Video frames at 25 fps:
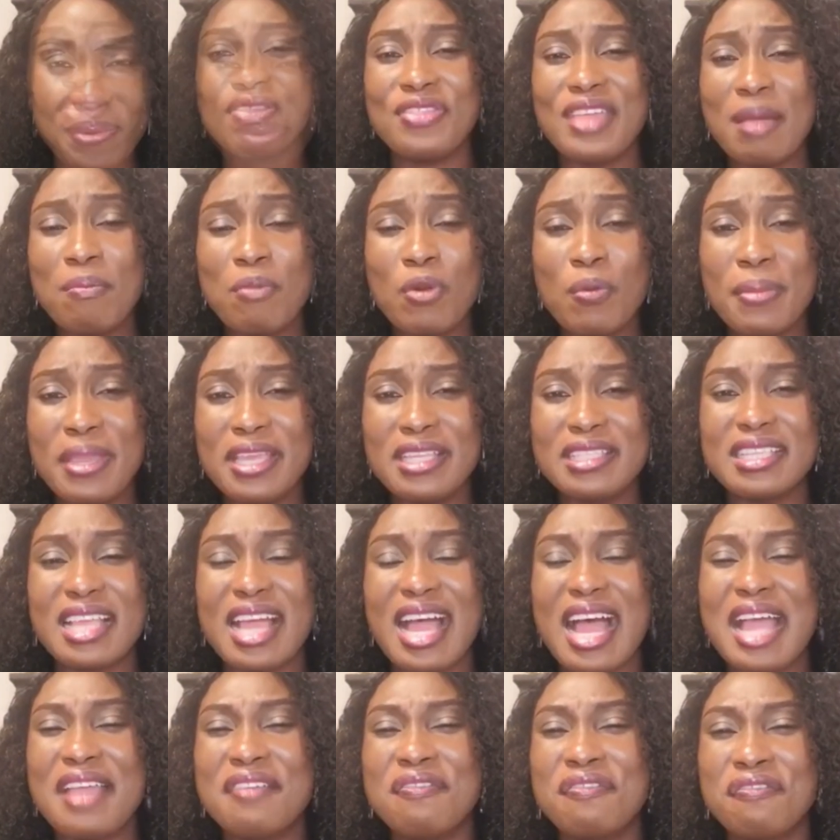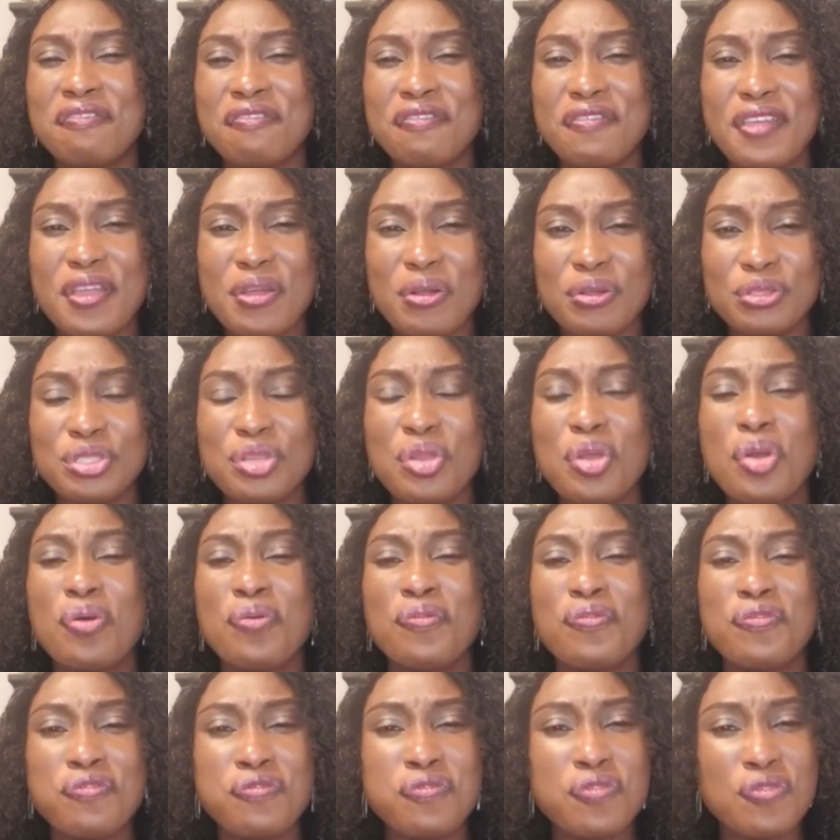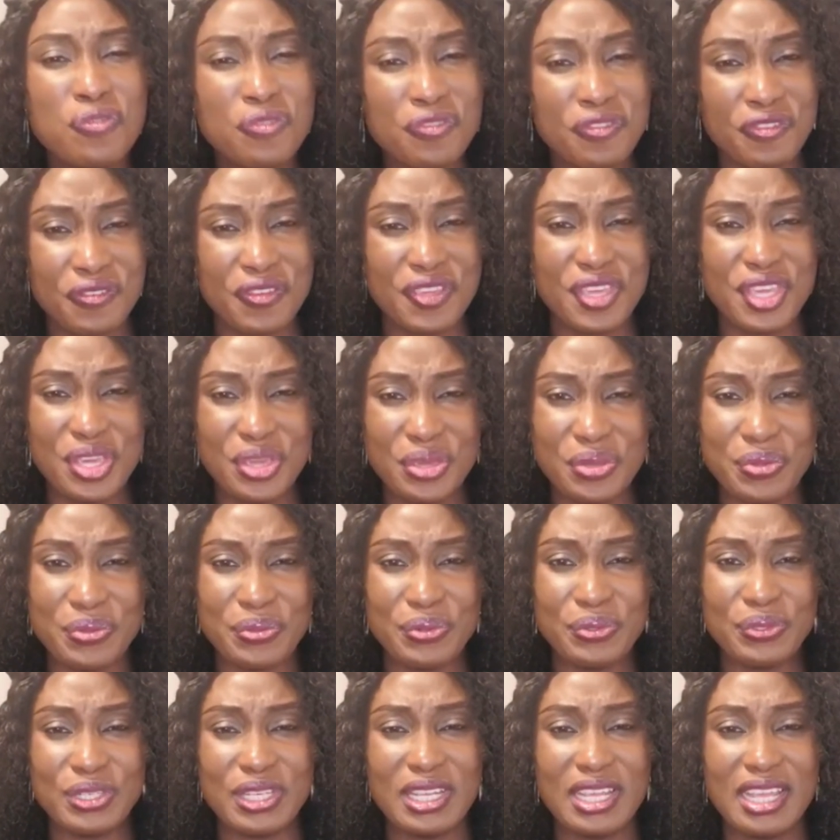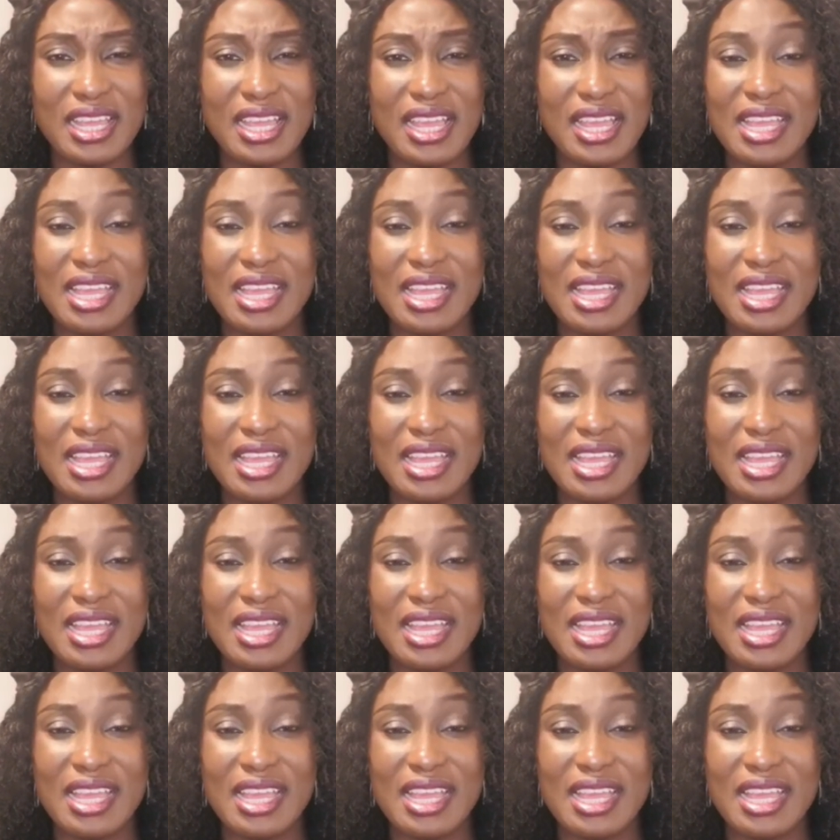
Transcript: At that moment, I felt fulfilled.